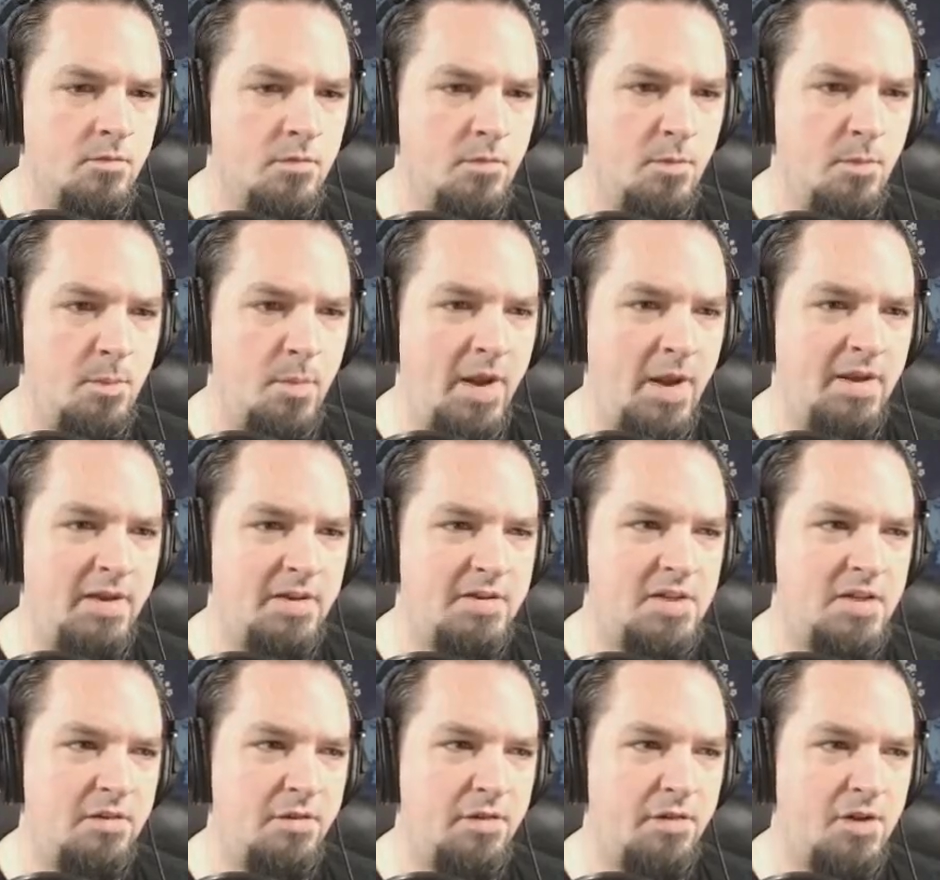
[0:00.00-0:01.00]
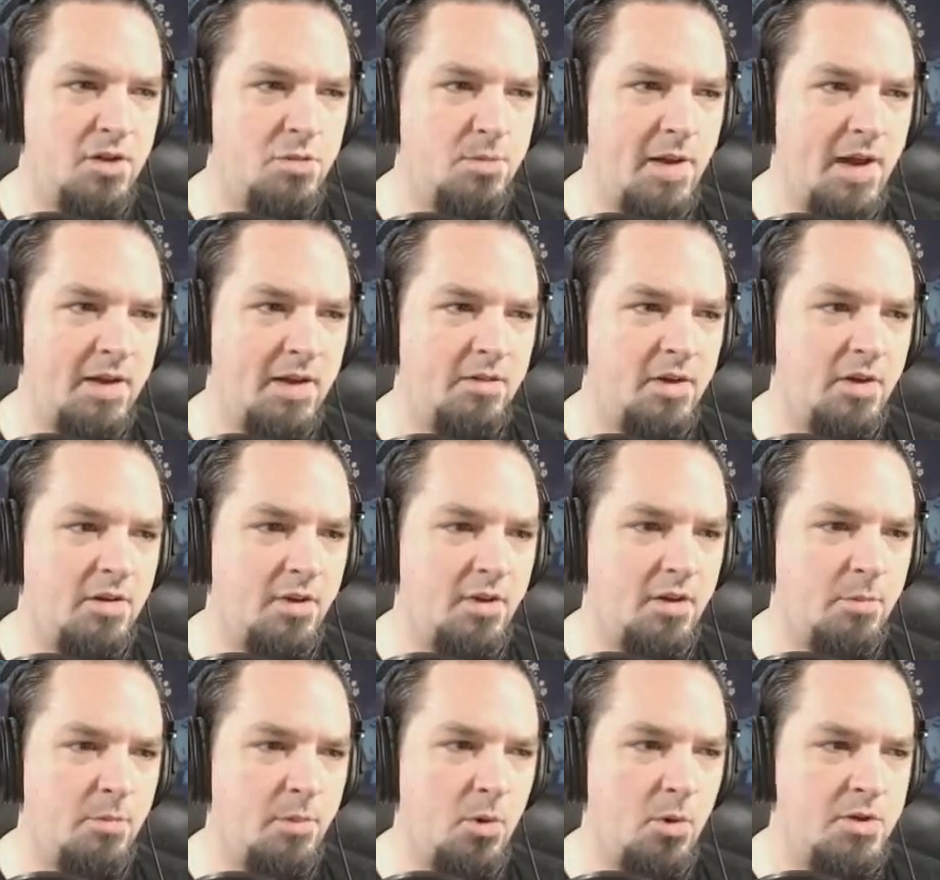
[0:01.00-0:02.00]
manatee fish back there that
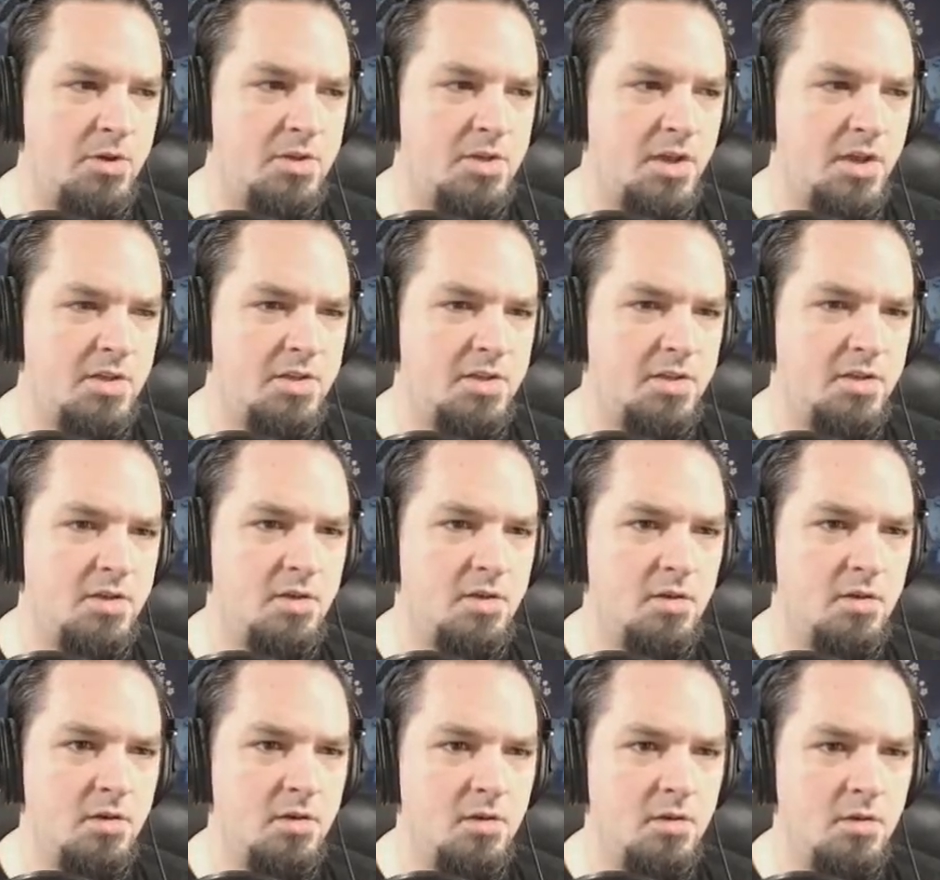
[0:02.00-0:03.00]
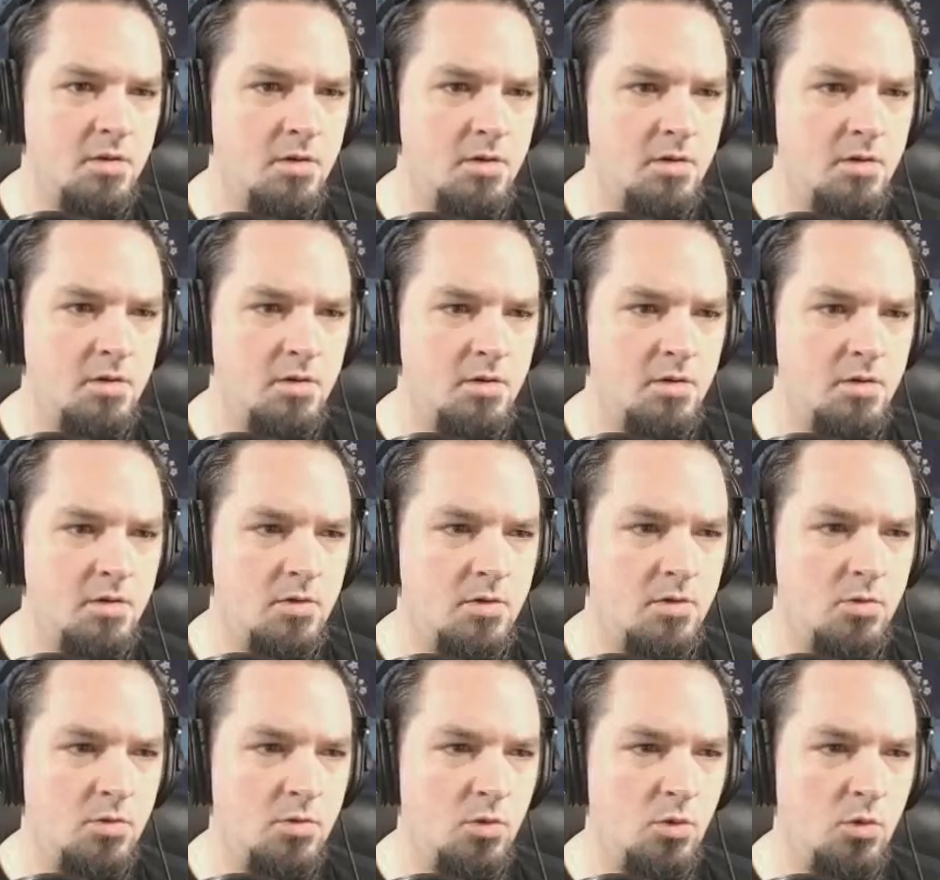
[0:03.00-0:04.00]
can poison us.
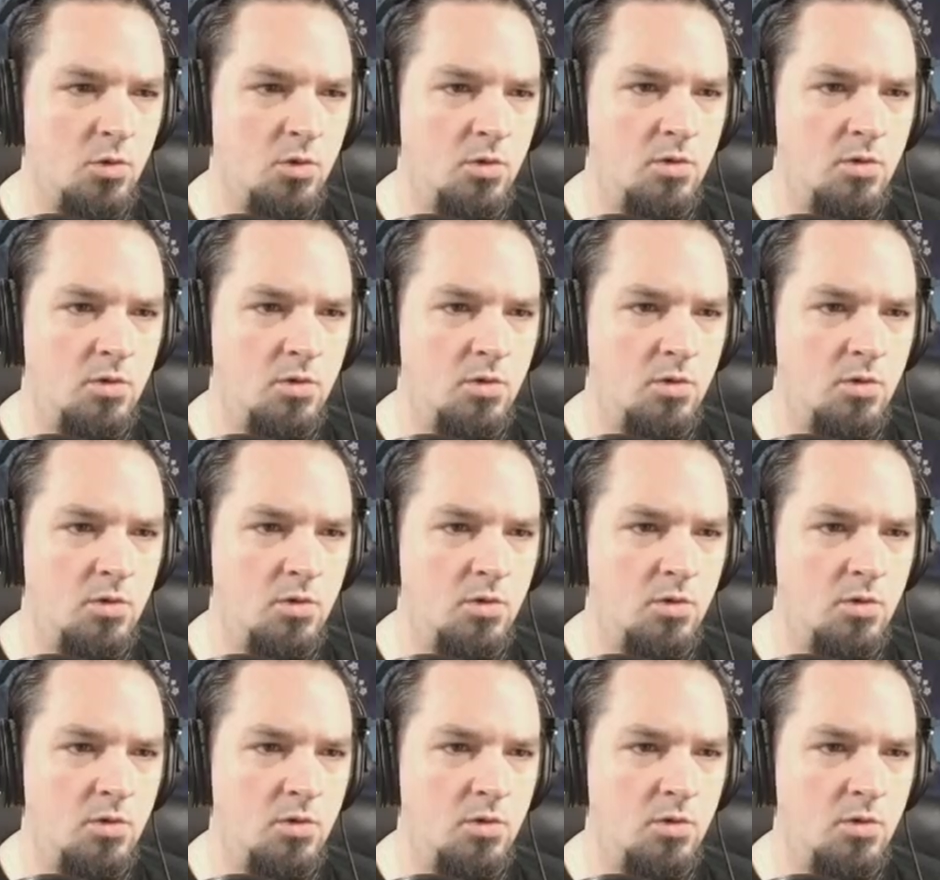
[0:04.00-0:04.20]
Ooh.